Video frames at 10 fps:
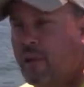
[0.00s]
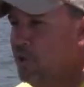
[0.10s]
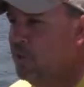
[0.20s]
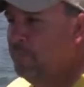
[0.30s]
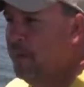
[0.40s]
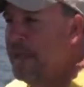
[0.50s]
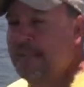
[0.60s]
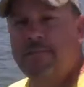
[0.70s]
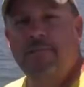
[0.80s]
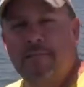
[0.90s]
only going to bite
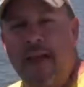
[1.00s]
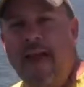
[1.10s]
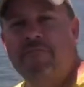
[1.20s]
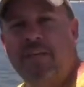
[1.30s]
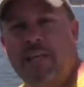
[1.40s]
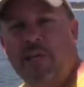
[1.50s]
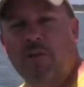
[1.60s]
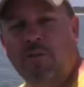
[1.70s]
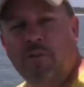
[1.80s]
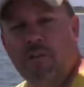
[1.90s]
half the
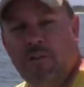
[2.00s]
eel